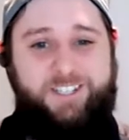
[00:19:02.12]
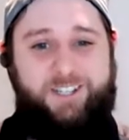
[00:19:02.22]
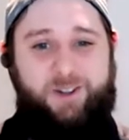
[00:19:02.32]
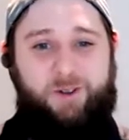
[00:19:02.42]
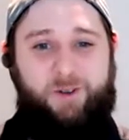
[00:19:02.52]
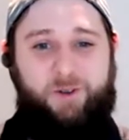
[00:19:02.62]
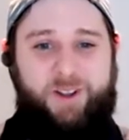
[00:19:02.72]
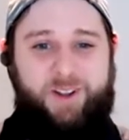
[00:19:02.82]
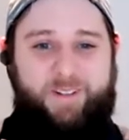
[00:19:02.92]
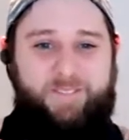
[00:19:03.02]
So
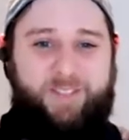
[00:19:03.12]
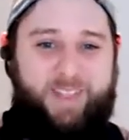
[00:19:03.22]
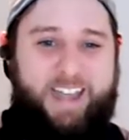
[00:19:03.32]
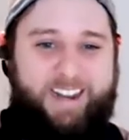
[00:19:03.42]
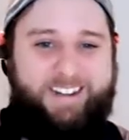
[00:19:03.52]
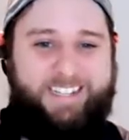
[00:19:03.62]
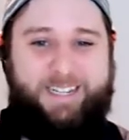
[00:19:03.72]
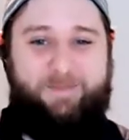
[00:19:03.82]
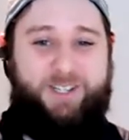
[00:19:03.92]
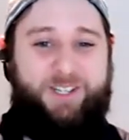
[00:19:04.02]
that is
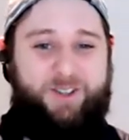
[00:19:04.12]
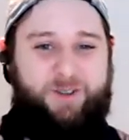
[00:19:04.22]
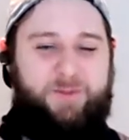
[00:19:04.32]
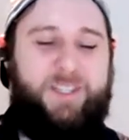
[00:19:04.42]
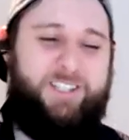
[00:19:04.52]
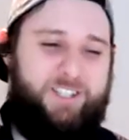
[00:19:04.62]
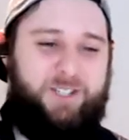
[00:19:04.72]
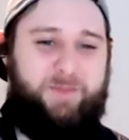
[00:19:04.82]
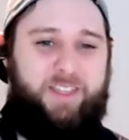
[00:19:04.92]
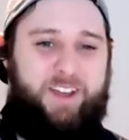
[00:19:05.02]
up to you. This is
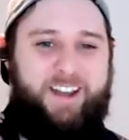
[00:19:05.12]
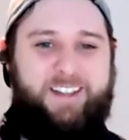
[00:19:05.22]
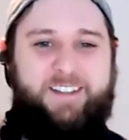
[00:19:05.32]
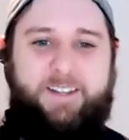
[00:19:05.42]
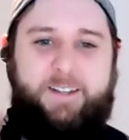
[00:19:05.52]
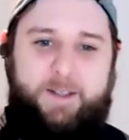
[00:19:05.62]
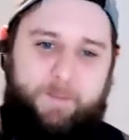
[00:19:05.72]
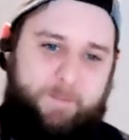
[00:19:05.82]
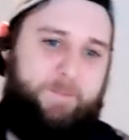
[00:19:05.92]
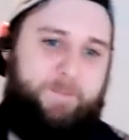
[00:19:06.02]
just my thought.
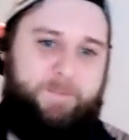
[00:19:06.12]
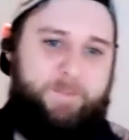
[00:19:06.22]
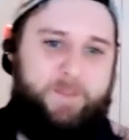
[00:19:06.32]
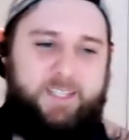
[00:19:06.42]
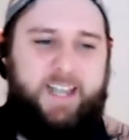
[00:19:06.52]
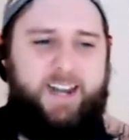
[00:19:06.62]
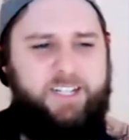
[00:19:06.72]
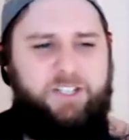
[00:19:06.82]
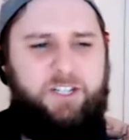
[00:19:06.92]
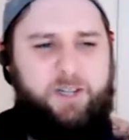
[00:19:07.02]
Does that
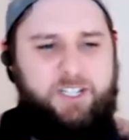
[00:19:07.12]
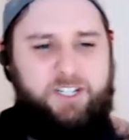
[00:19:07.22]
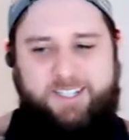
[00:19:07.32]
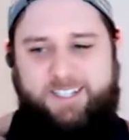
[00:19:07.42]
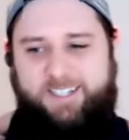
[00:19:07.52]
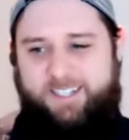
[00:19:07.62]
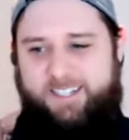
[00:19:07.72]
answer your question, Austin?